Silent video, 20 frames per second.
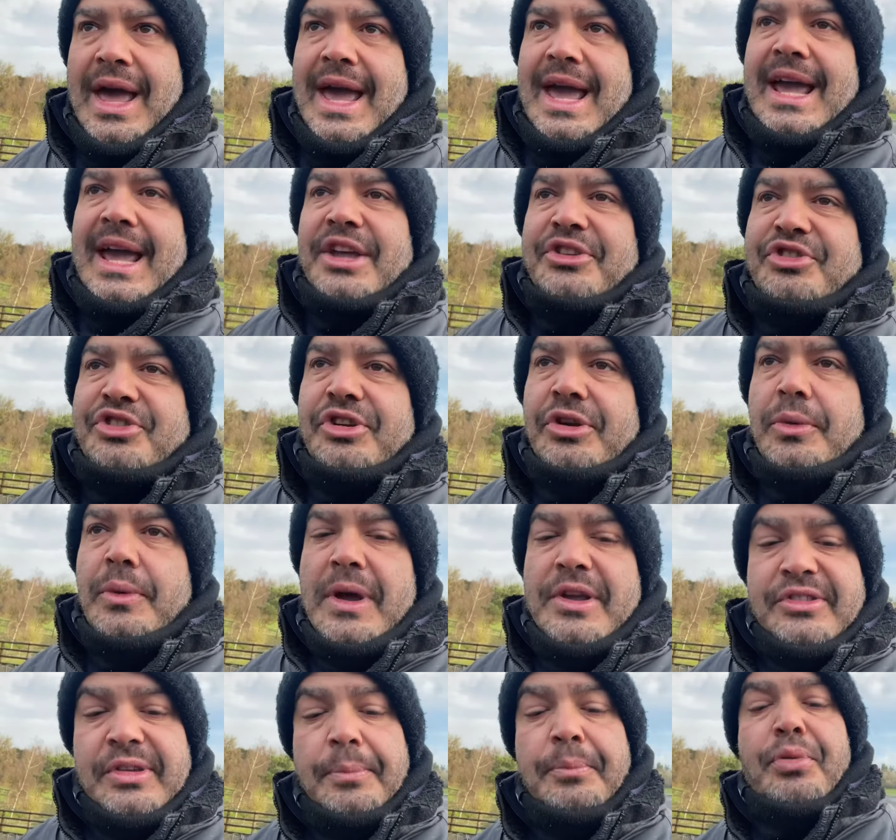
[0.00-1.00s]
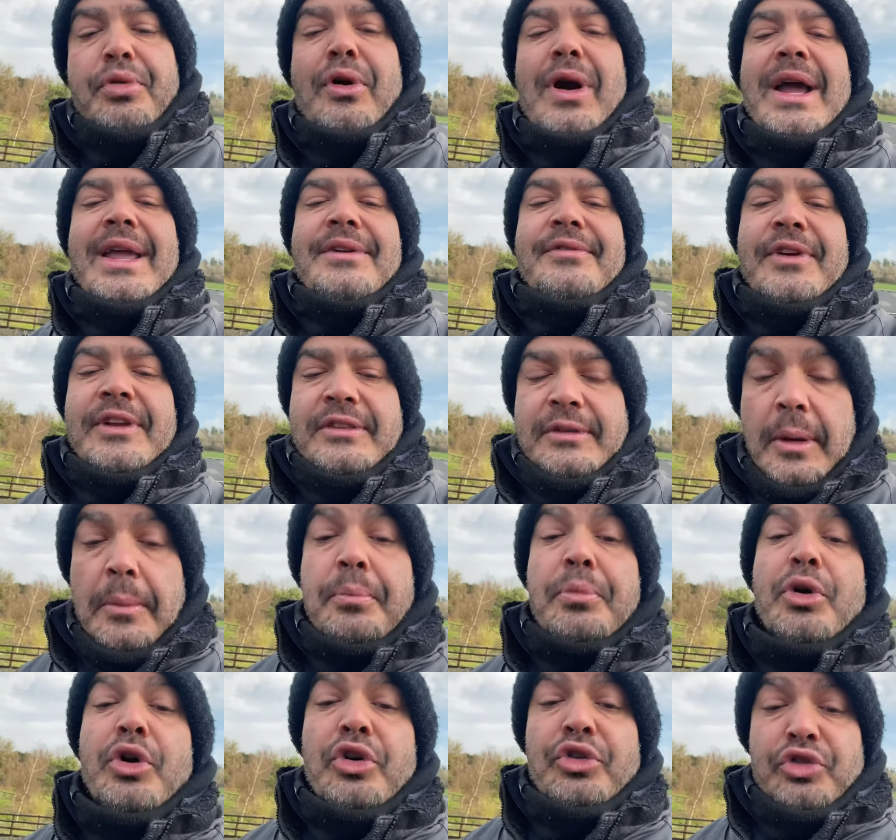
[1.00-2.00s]
HQ is a private
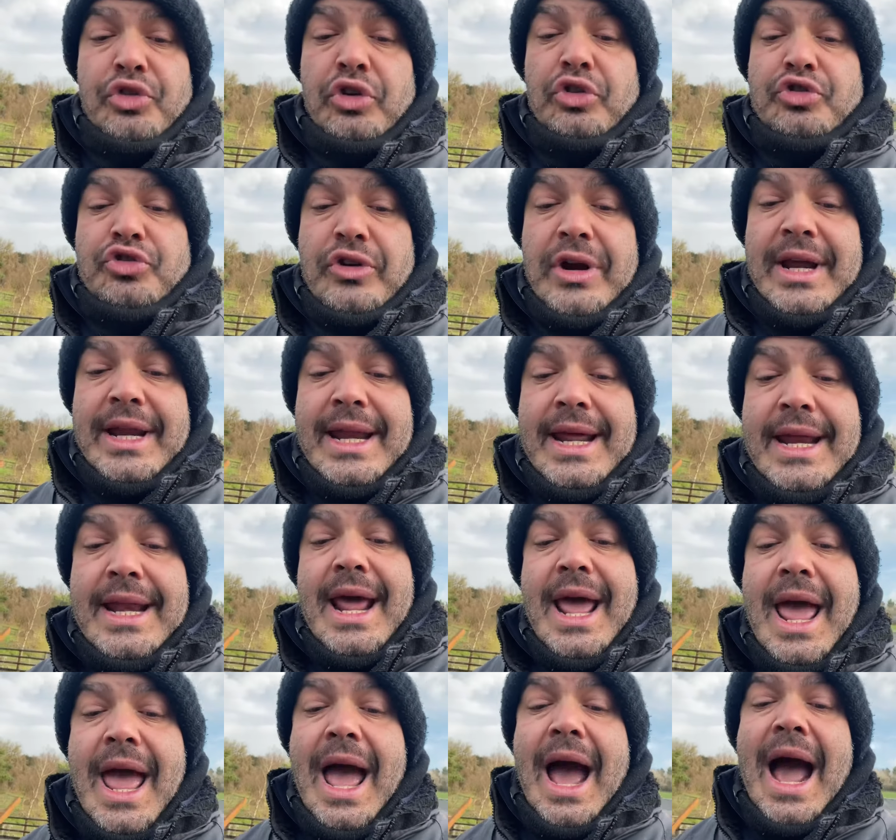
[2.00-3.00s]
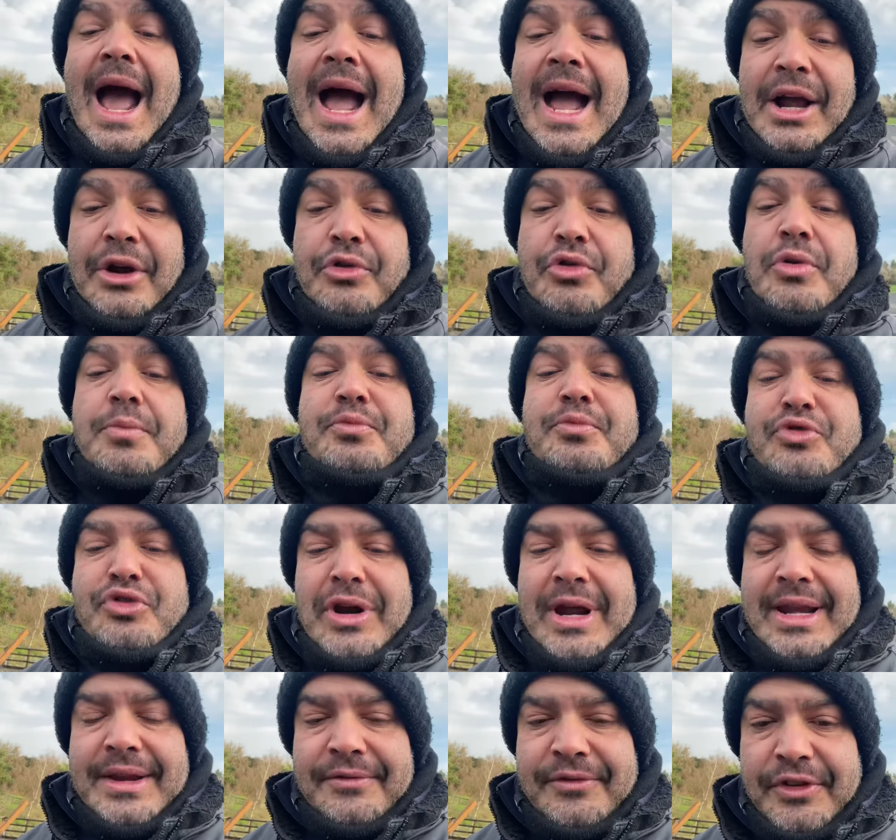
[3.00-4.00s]
personal training and group
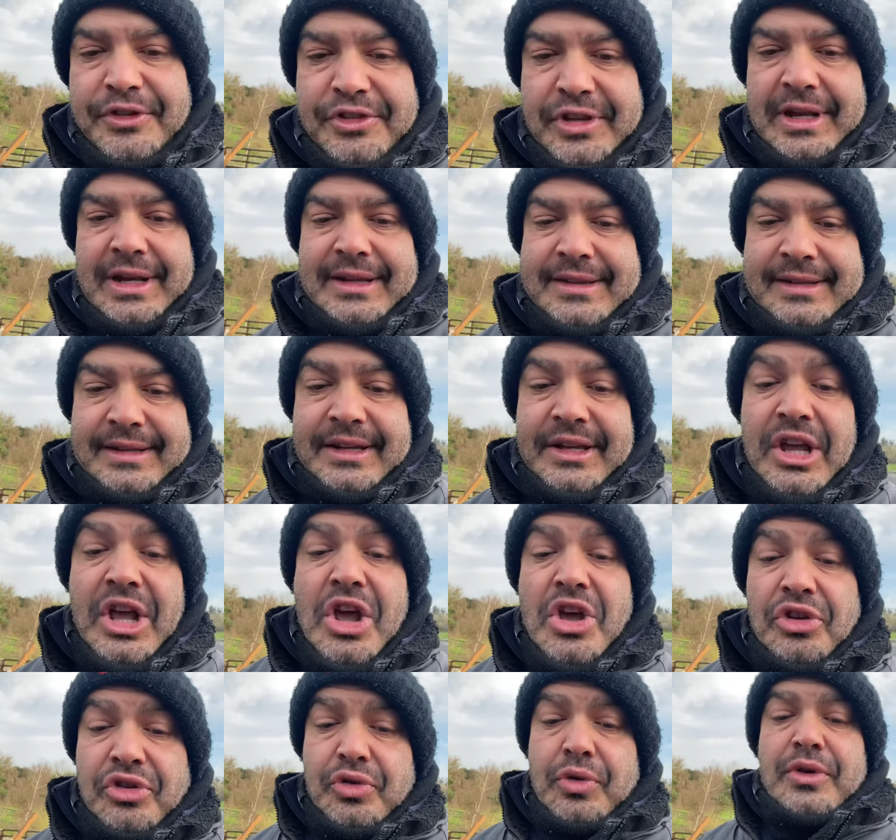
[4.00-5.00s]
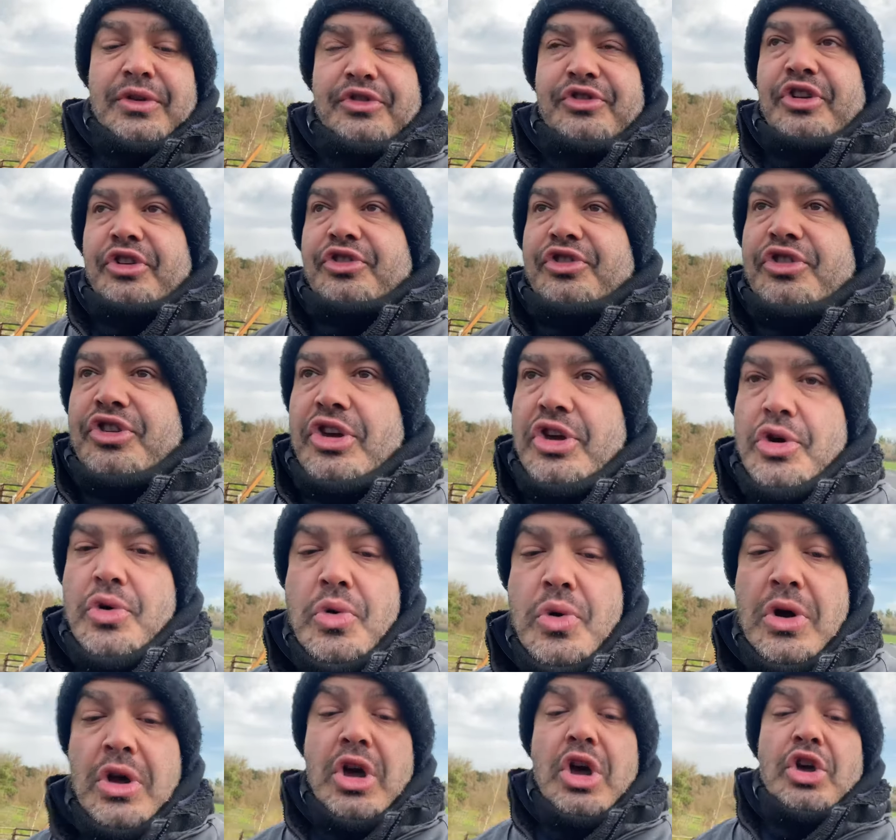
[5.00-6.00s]
training facility. So it's just
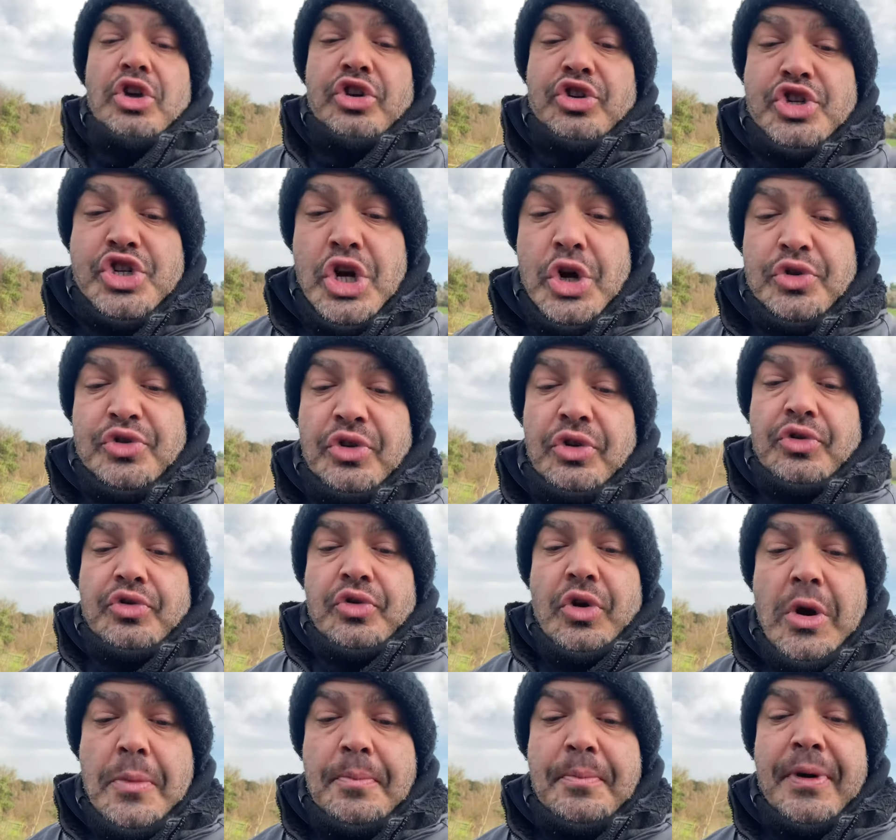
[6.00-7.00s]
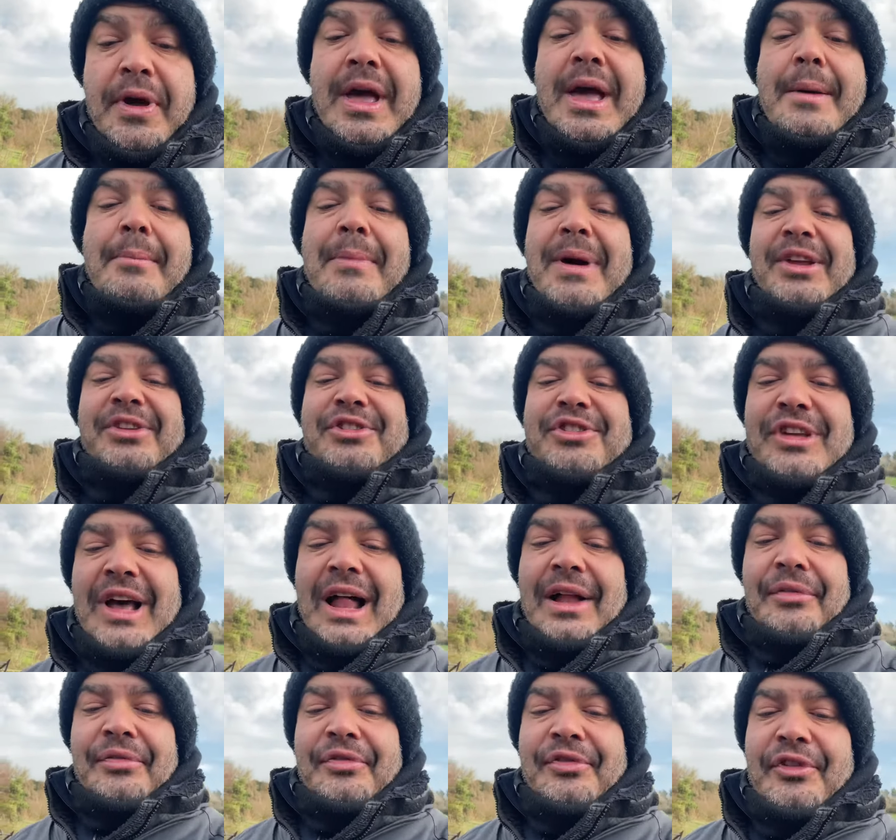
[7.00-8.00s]
you, your chosen group,
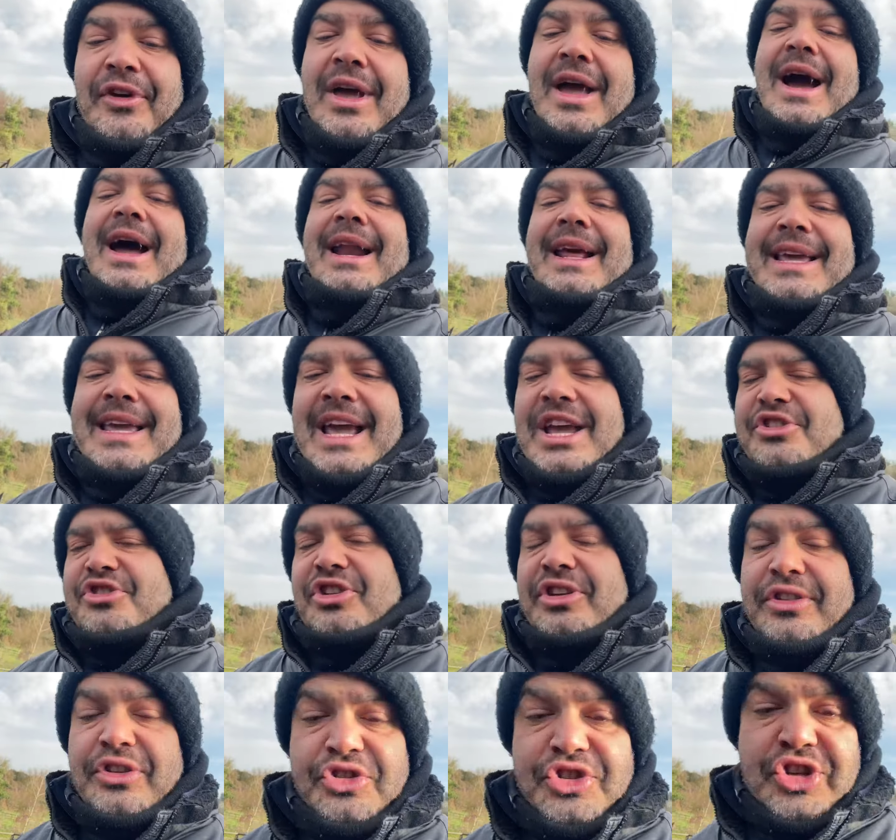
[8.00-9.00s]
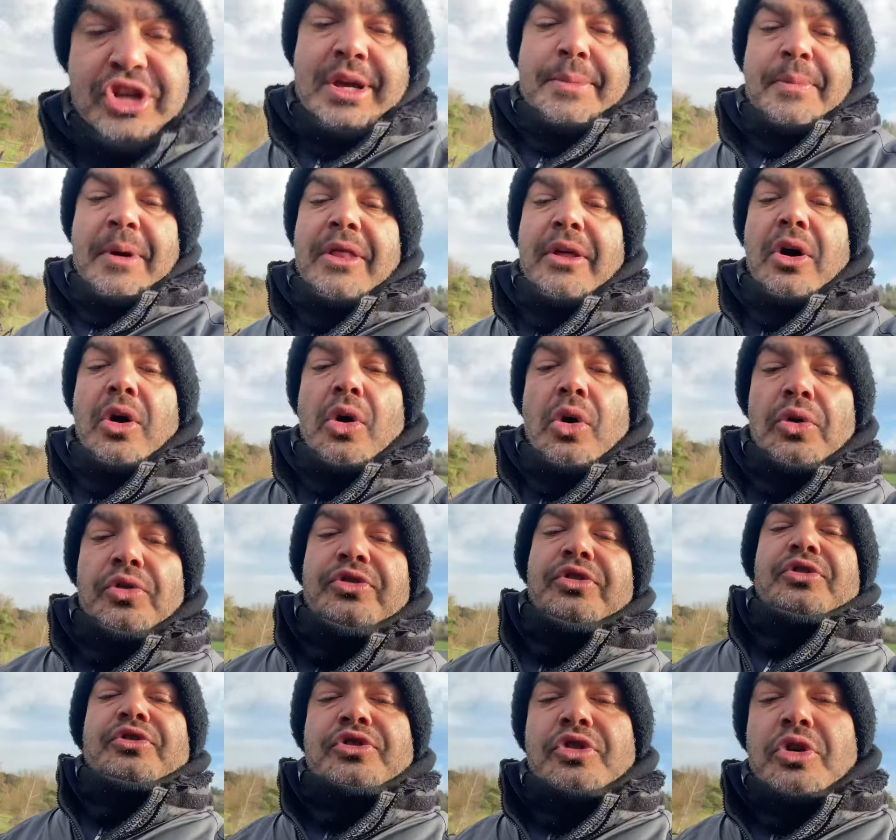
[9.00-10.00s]
myself, and occasionally the sheep and the
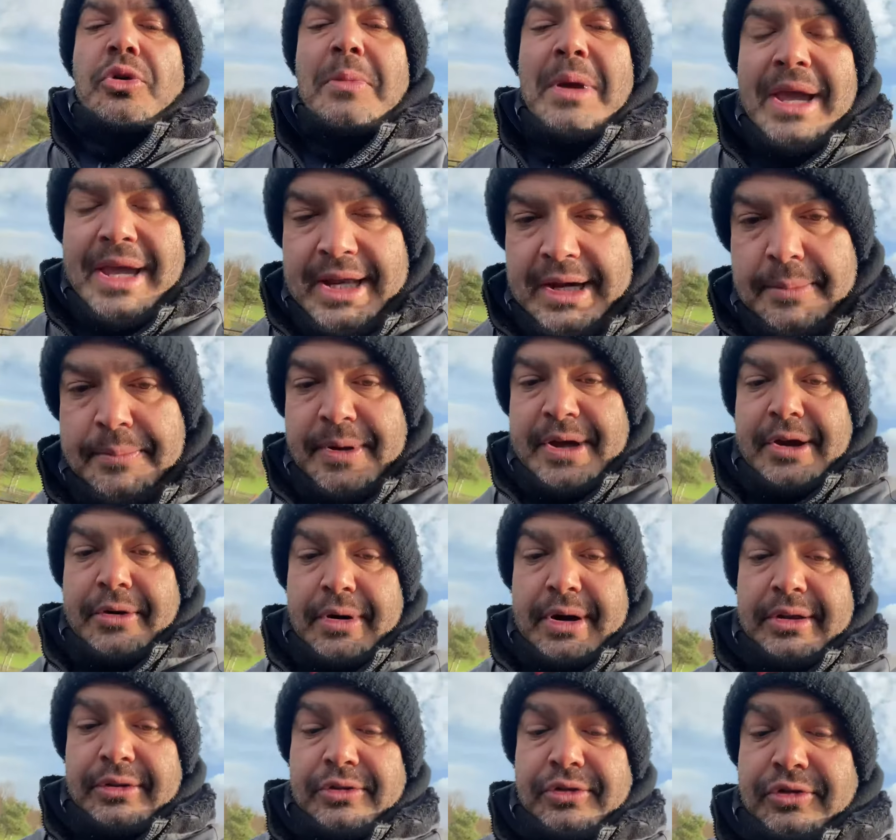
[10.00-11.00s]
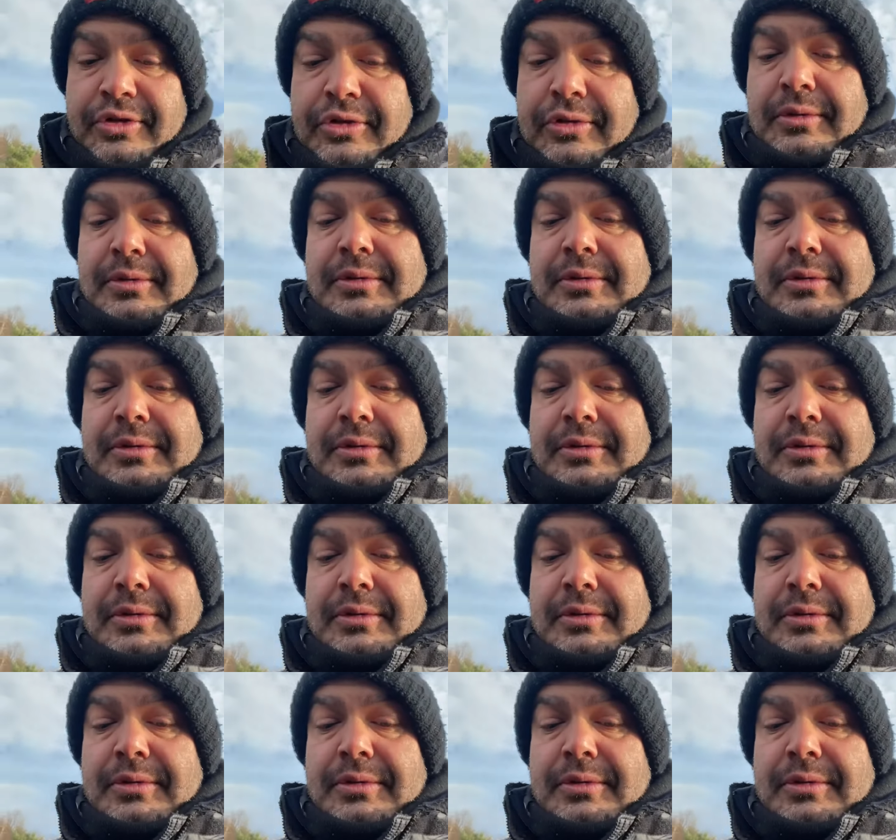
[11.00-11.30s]
horses do make an appearance.